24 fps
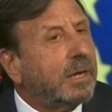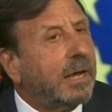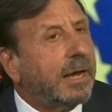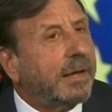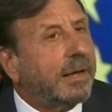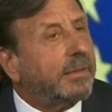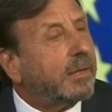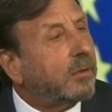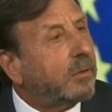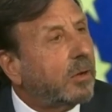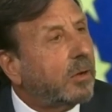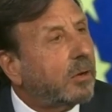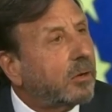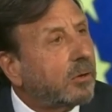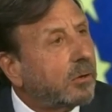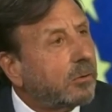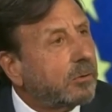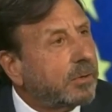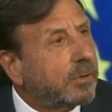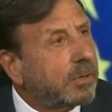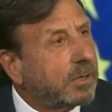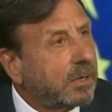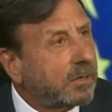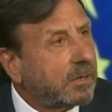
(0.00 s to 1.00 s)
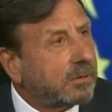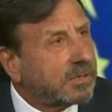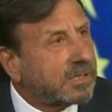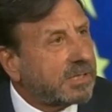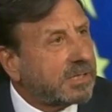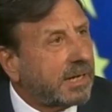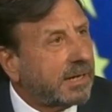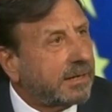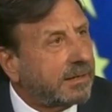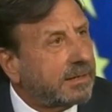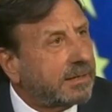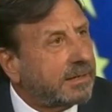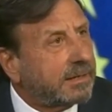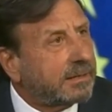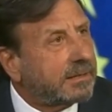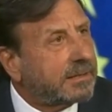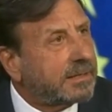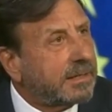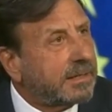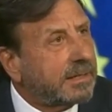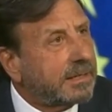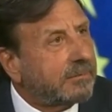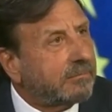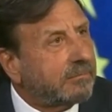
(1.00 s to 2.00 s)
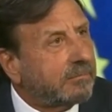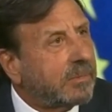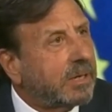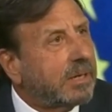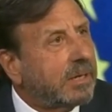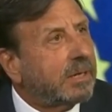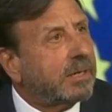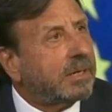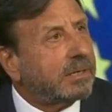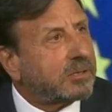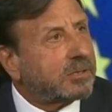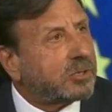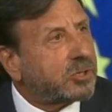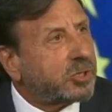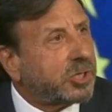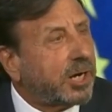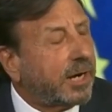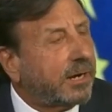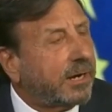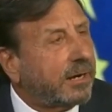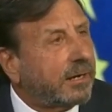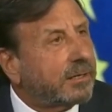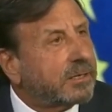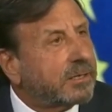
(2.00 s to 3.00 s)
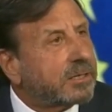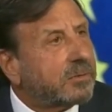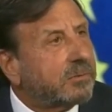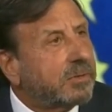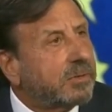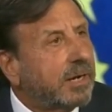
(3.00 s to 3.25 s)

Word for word: and that the whole negotiating team is changed.